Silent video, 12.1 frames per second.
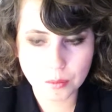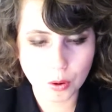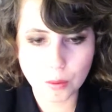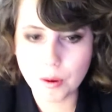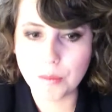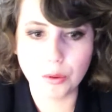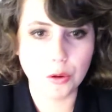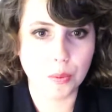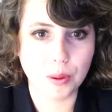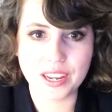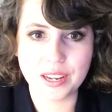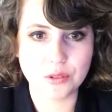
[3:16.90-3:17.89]
Blue,
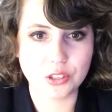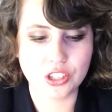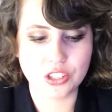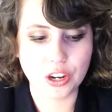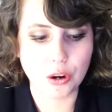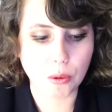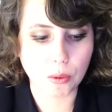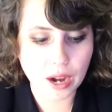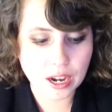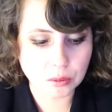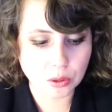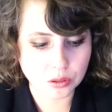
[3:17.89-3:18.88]
playing it was just
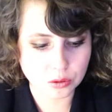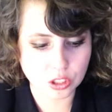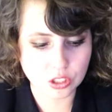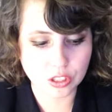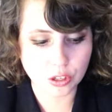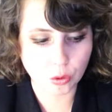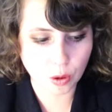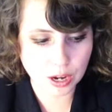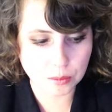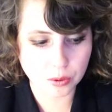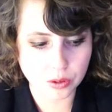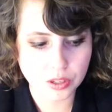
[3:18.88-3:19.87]
incredible. It was just
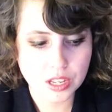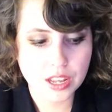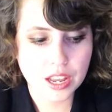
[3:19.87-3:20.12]
incredible.